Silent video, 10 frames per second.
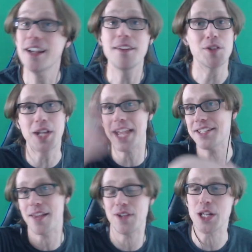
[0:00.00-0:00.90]
If you guys
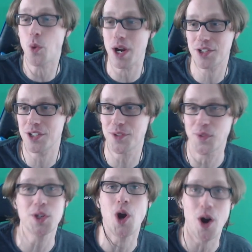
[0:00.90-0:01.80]
have any questions
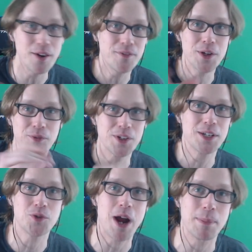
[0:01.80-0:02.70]
for Yarn, feel free to
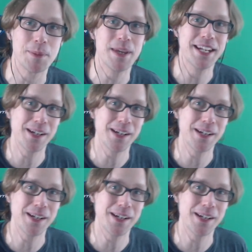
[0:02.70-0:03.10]
drop them in,